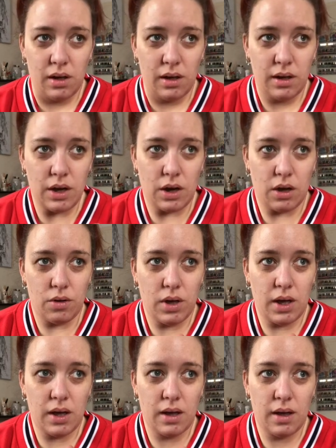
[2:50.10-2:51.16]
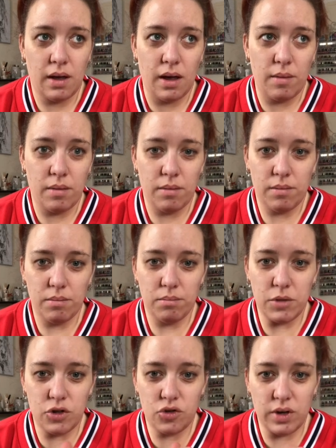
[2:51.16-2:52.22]
You know,
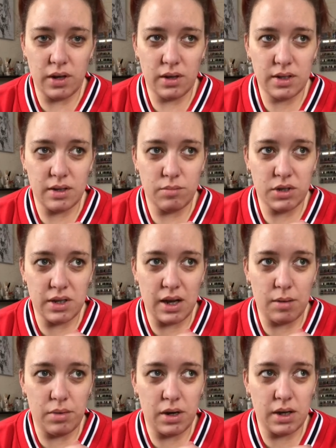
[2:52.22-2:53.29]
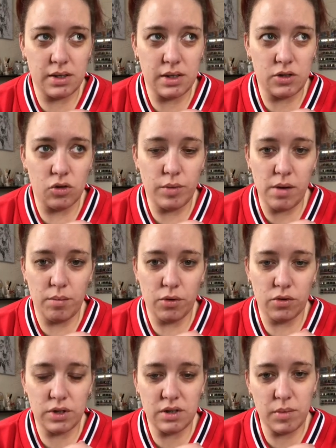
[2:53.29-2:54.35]
my drinks and my tablets, it's all being
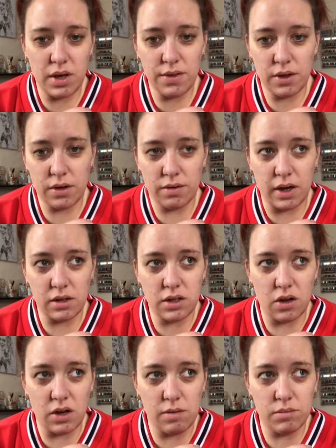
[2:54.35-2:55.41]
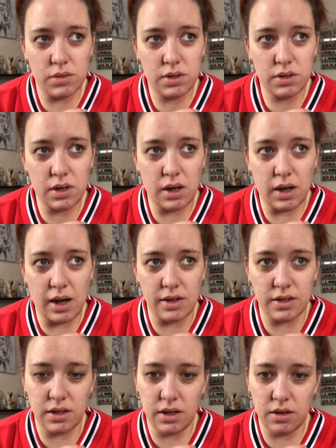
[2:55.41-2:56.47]
brought to me at the correct times
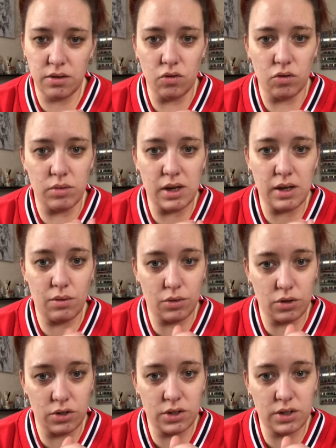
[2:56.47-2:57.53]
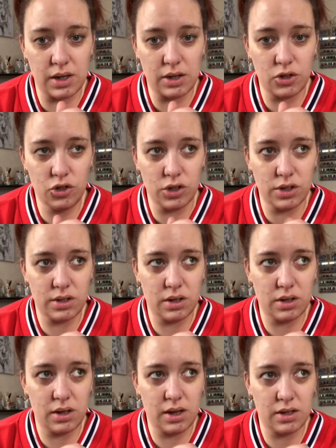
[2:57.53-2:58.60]
as it normally would. It's just
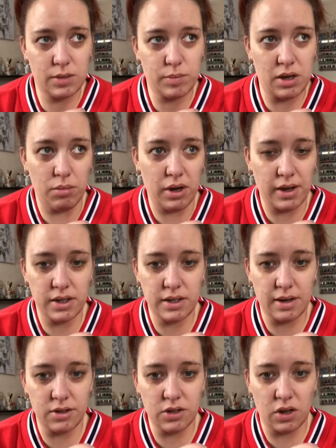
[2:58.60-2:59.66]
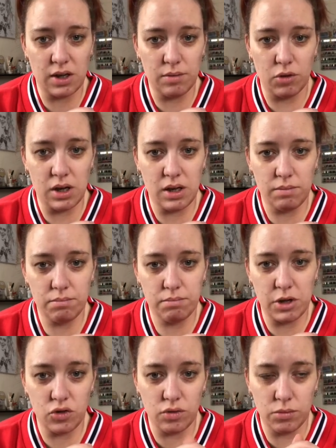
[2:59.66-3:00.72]
that it's being placed outside my
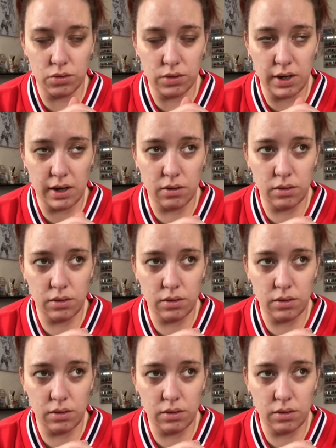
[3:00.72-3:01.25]
bedroom door now,